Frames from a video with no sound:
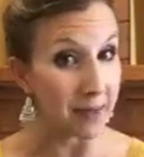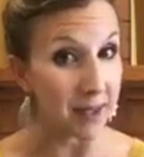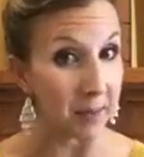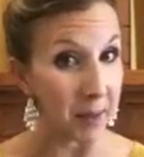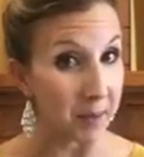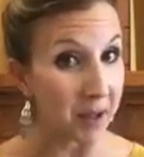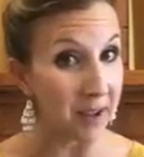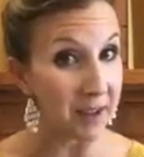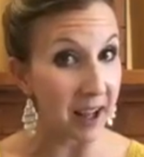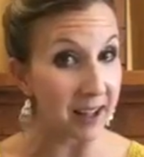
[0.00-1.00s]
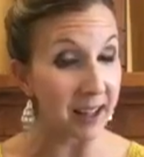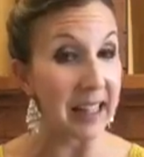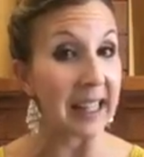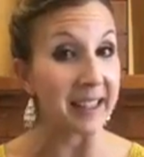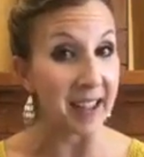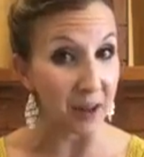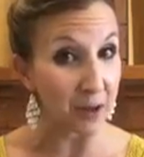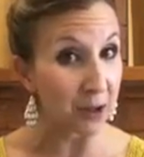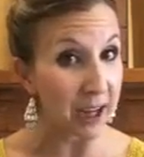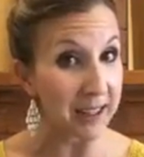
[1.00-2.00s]
Some people have done it.
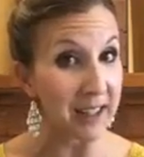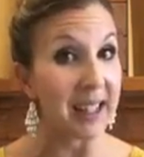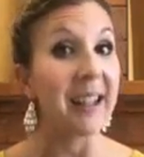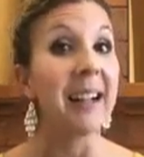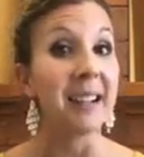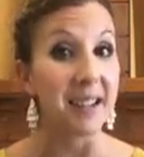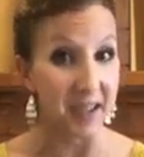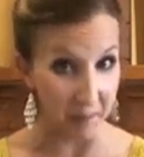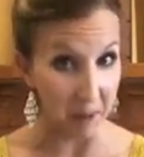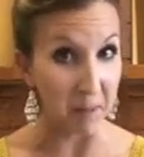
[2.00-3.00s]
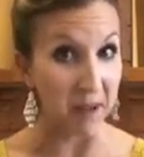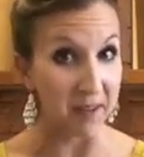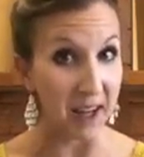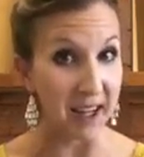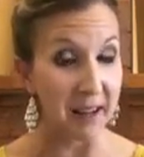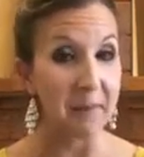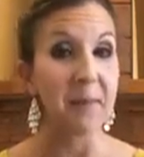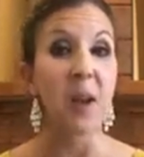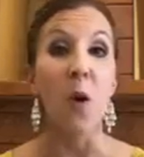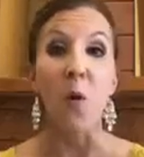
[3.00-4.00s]
Sounds crazy. Some people have done it.
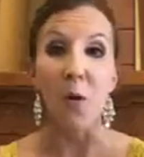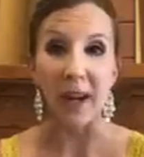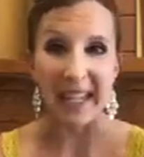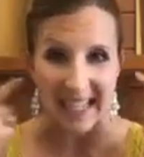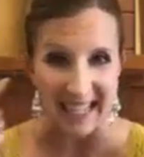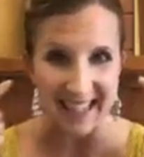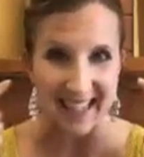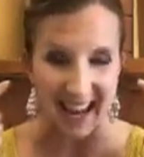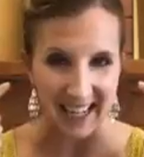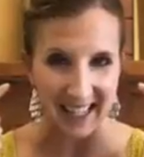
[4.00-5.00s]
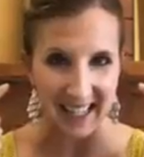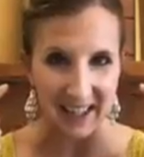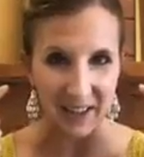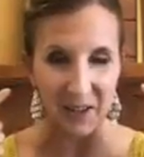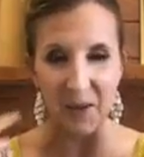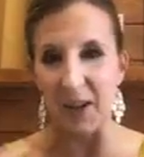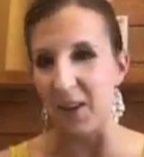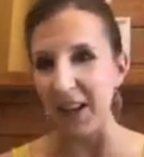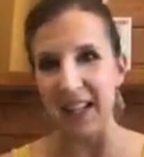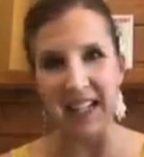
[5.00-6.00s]
Or inside the ears, right? You're
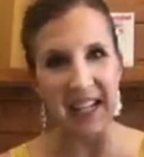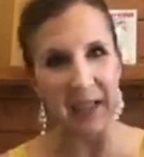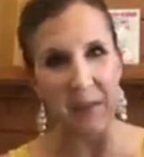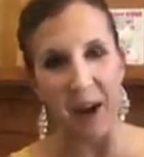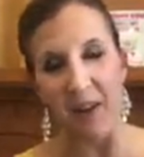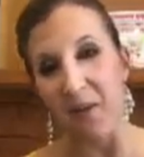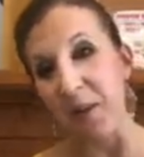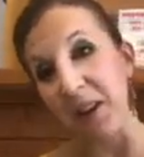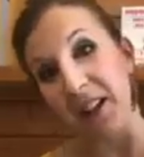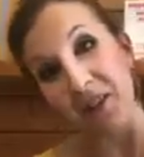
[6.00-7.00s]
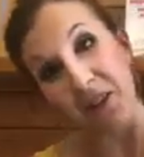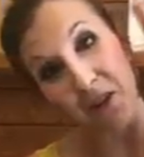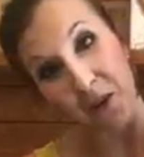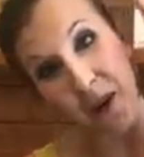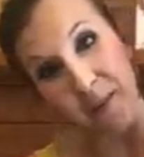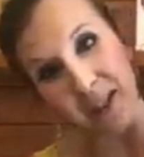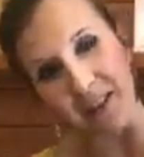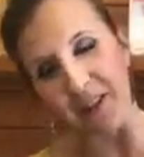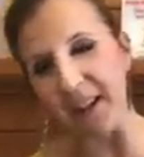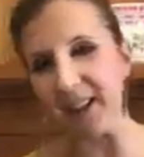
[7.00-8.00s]
not going to take the bottle of oil and just drop it in
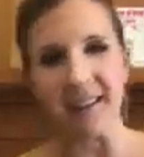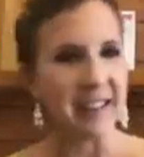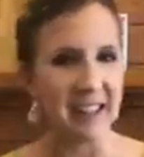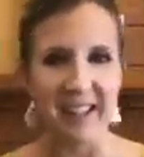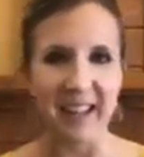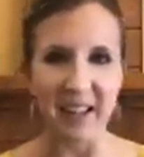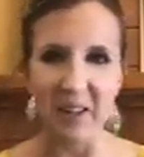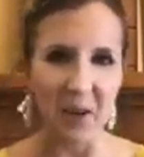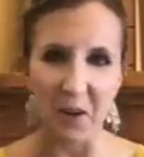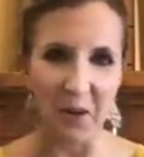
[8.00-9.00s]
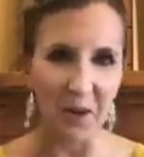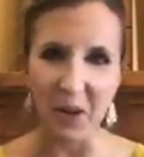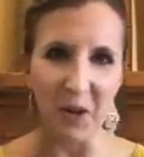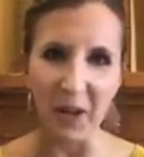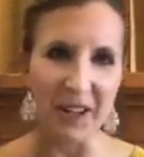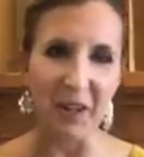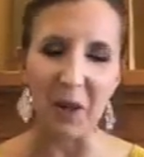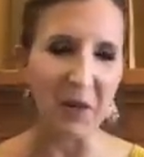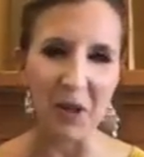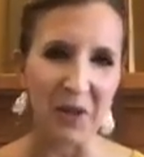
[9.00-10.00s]
your ear. That's no good.
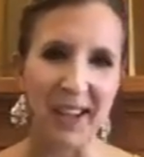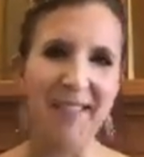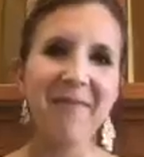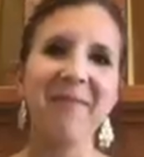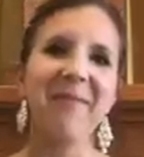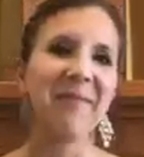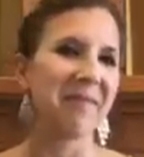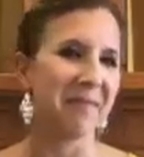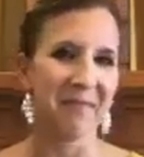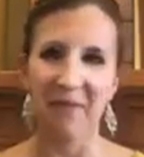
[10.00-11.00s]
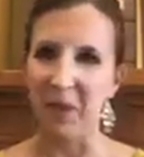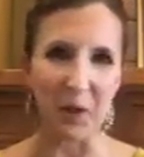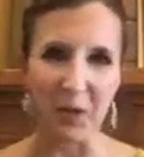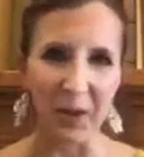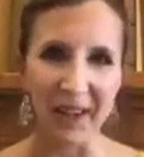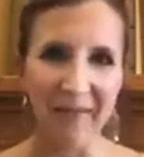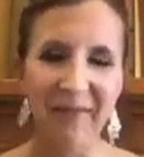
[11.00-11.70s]
Don't do it. Don't do it.